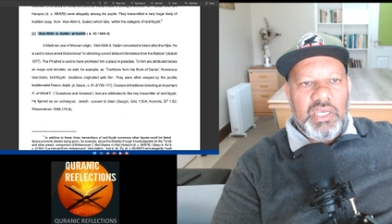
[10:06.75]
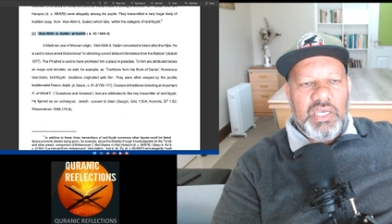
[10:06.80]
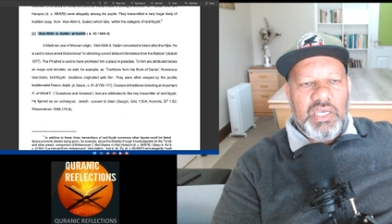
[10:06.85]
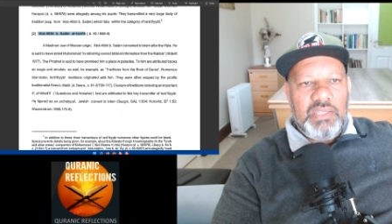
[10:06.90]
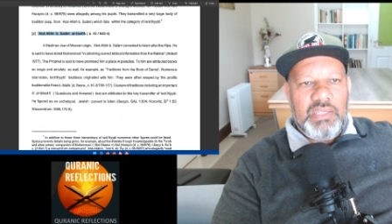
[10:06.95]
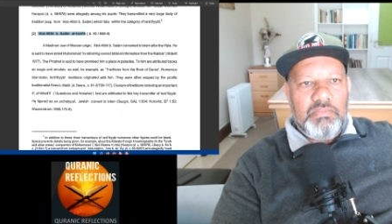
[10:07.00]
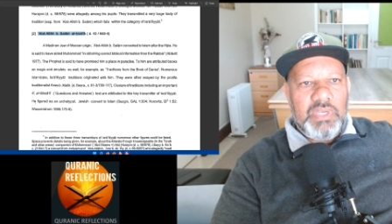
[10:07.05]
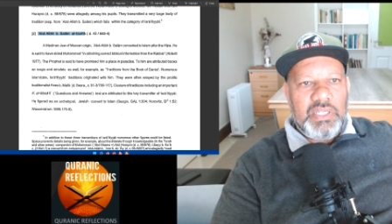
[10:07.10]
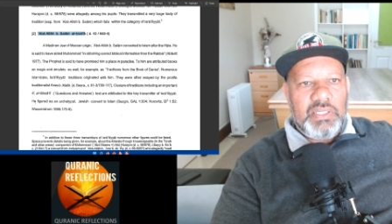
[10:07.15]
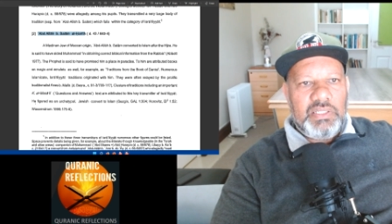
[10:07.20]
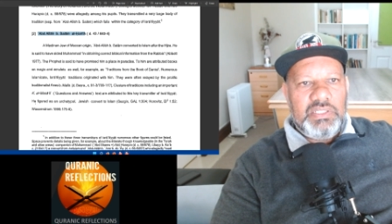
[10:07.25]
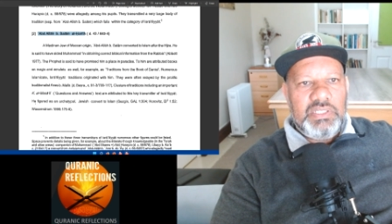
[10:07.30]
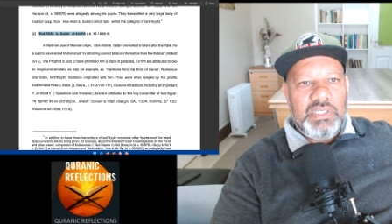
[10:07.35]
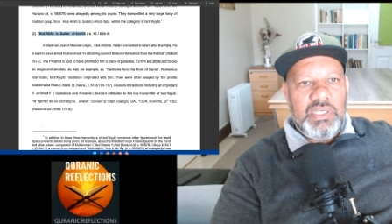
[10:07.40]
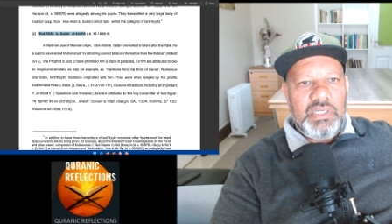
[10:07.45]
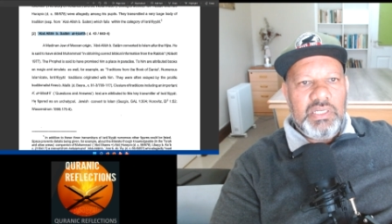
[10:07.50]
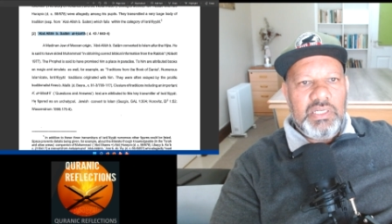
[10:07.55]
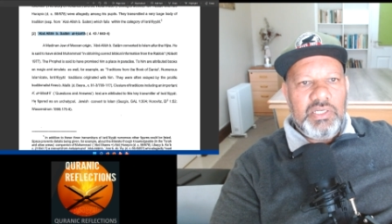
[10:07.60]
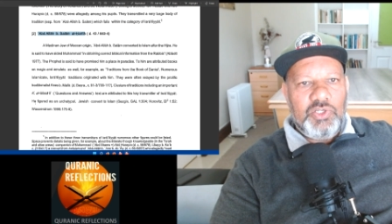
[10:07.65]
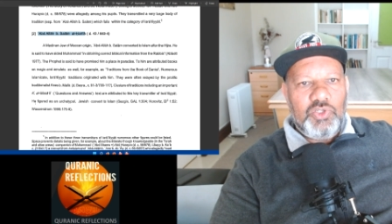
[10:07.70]
a
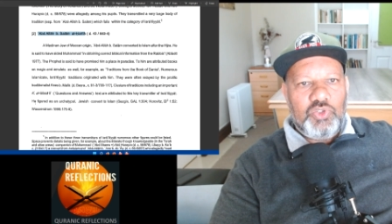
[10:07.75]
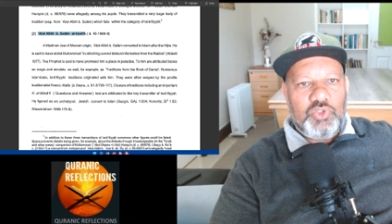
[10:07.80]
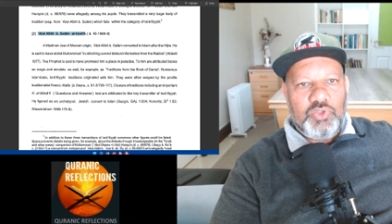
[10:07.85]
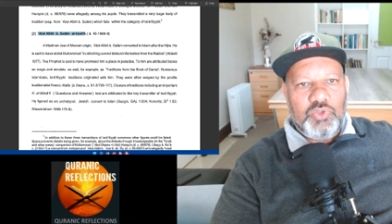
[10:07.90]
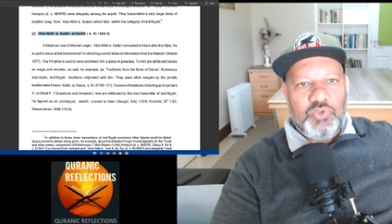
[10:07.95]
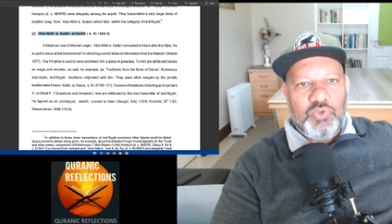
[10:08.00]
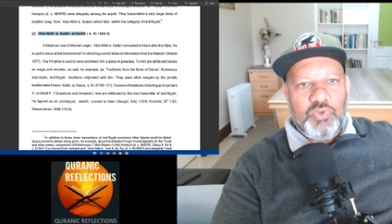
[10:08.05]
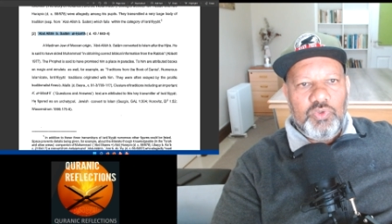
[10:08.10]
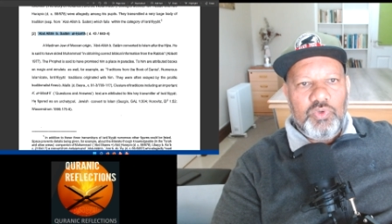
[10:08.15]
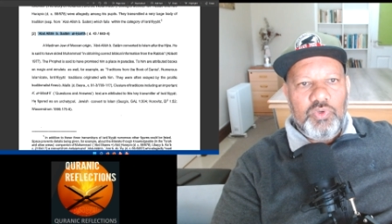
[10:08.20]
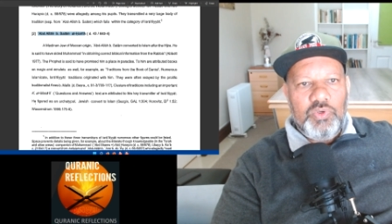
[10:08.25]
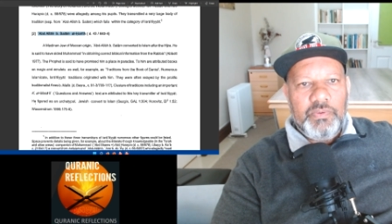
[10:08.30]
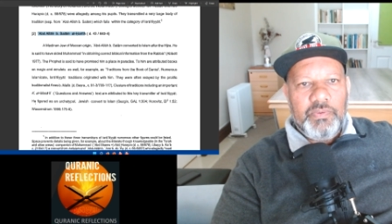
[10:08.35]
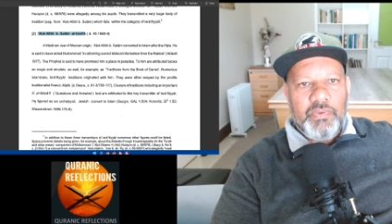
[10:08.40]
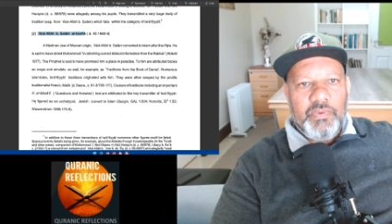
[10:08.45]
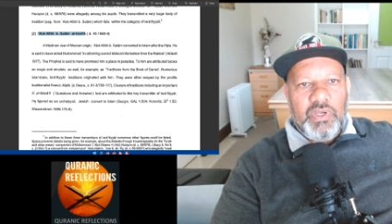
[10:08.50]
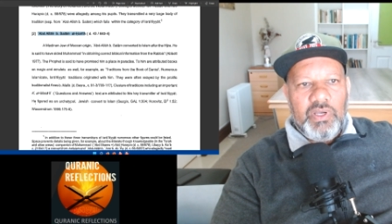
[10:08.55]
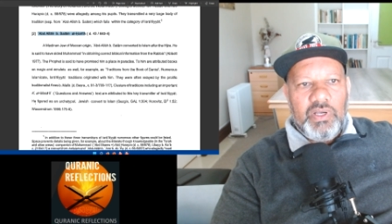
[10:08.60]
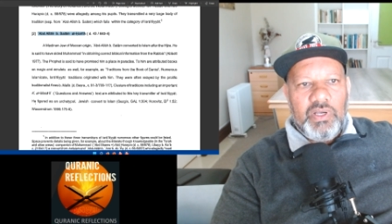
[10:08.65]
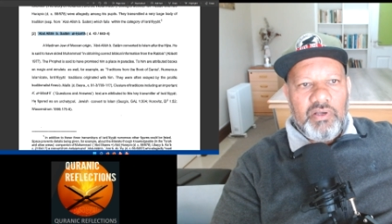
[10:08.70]
Medinan Jew
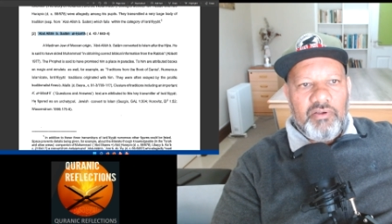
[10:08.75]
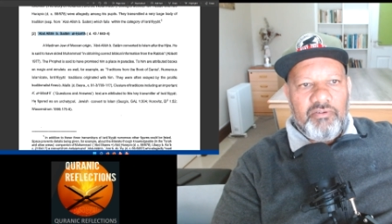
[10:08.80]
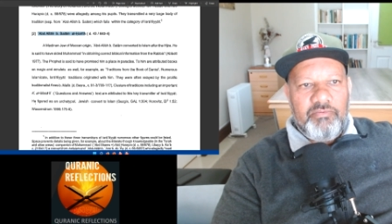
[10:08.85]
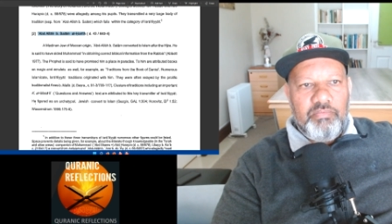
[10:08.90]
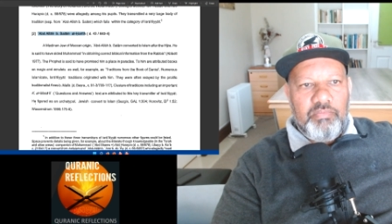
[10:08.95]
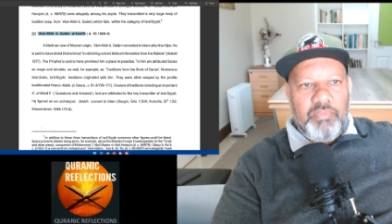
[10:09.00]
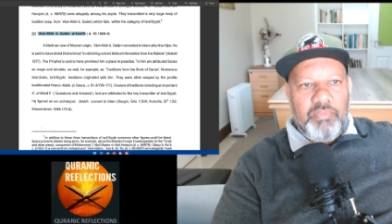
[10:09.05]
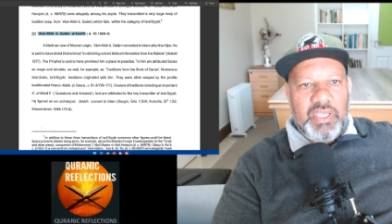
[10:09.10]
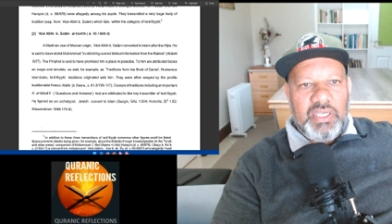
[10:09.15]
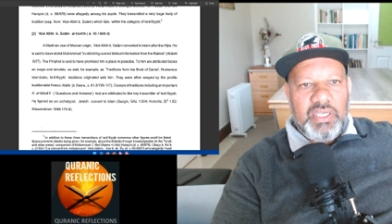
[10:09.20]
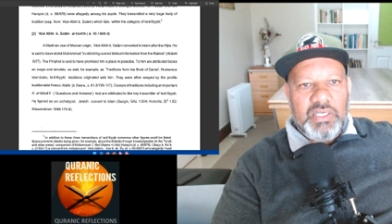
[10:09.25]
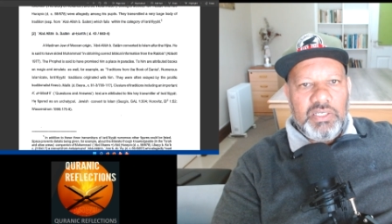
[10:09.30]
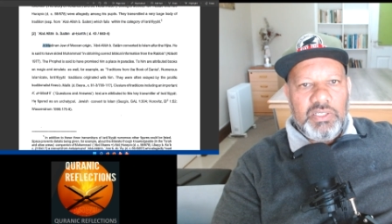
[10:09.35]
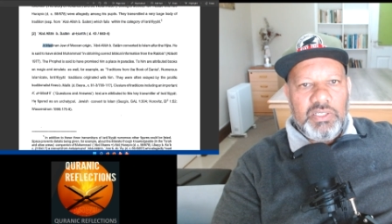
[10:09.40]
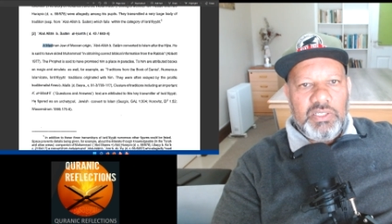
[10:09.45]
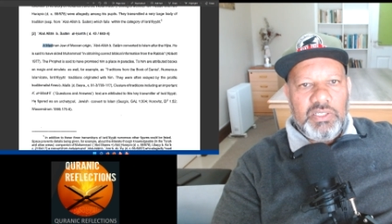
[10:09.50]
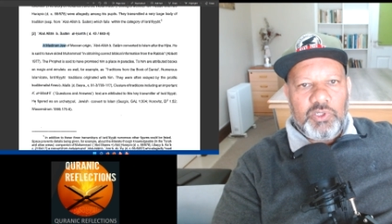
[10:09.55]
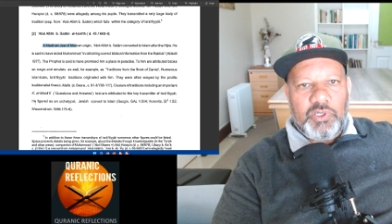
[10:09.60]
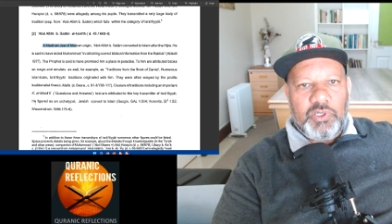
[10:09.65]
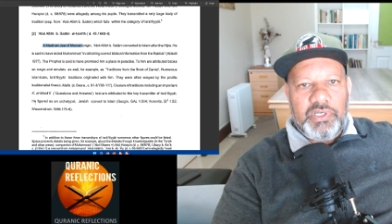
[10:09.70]
of
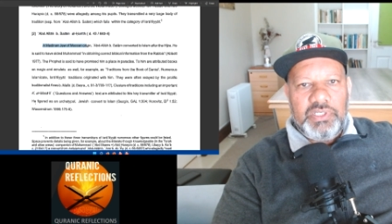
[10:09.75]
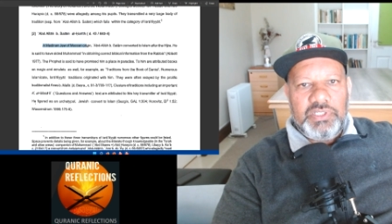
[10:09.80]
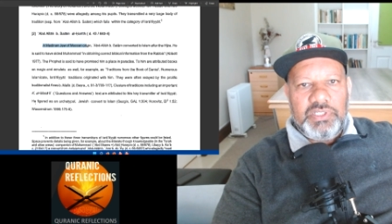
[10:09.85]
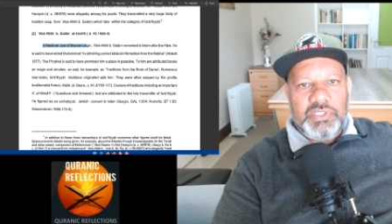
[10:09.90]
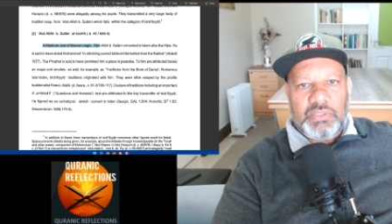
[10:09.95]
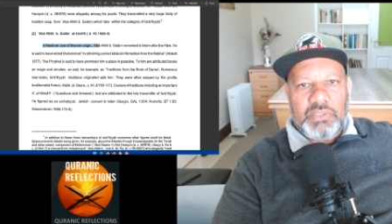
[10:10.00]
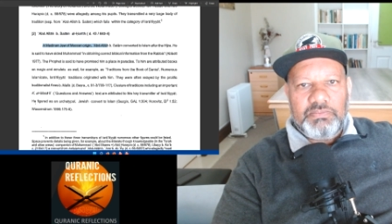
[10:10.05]
Meccan origin,